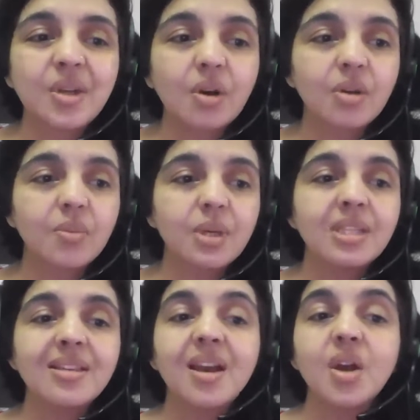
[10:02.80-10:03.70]

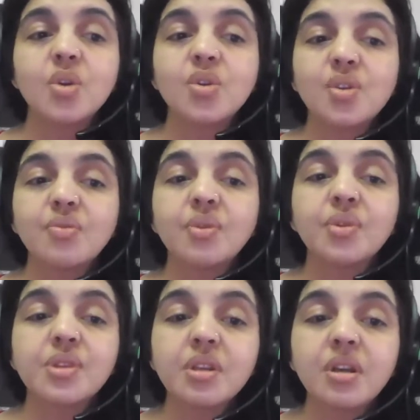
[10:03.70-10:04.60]
documents. Je vous
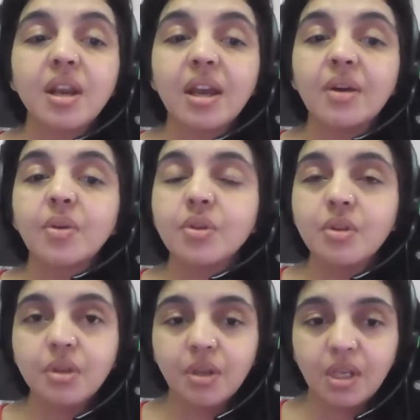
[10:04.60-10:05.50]
serais
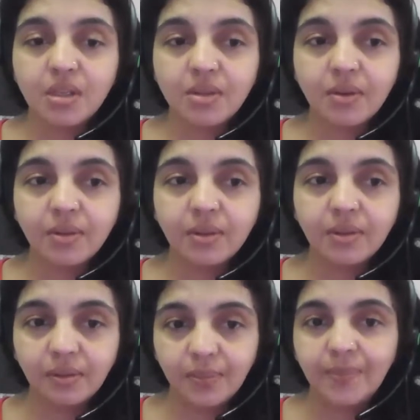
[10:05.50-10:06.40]

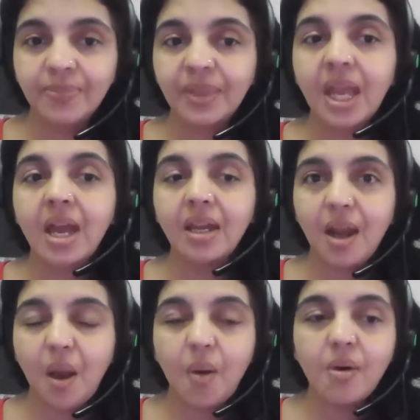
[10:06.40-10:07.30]
reconnaissante.
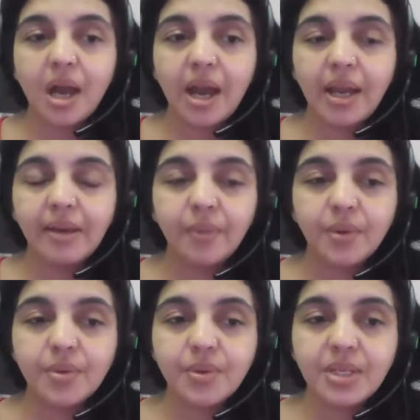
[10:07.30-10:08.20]
Now I
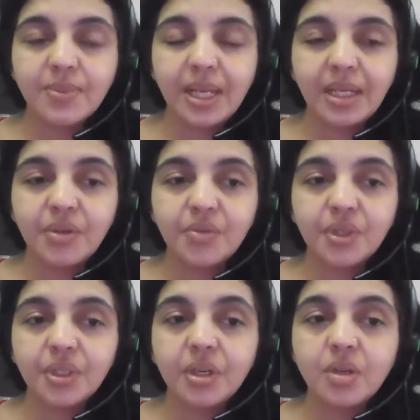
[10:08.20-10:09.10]
want to explain it
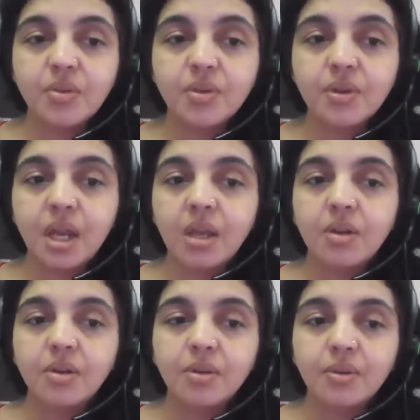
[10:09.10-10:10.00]
further. So
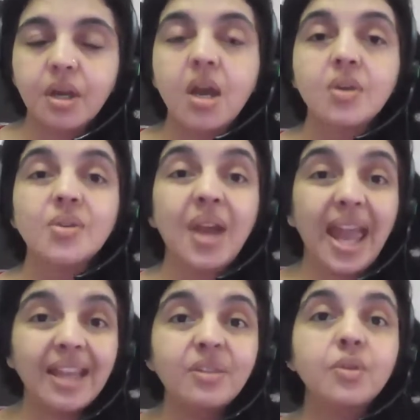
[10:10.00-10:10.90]

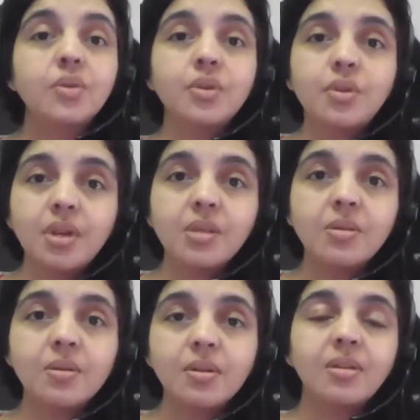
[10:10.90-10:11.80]
être
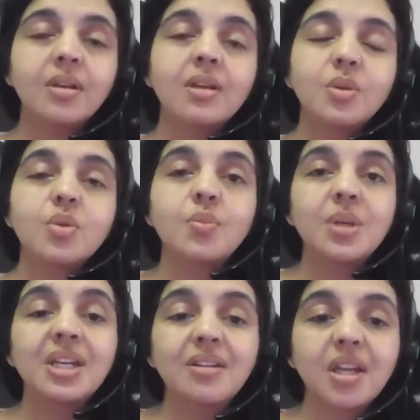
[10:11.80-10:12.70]
reconnaissante is to
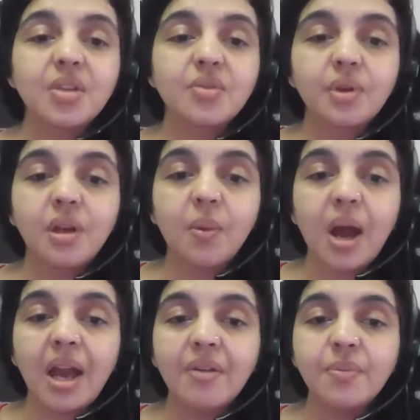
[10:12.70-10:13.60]
be grateful. Now
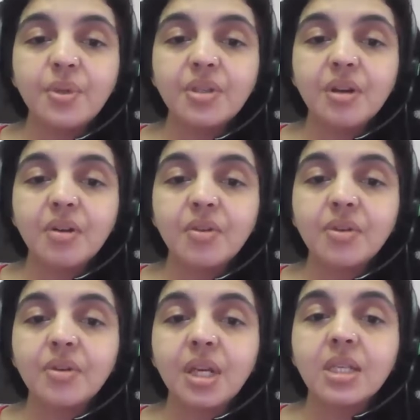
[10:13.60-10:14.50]
I have put
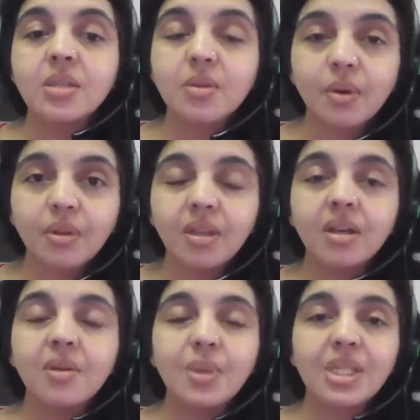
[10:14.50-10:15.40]
reconnaissante
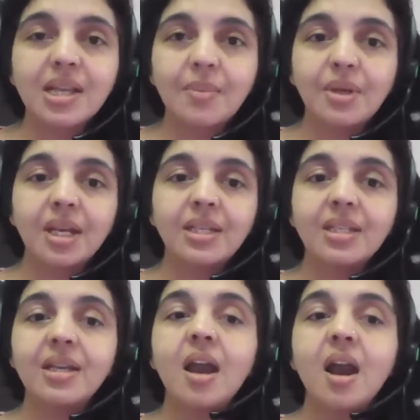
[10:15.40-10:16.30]
here because I am writing.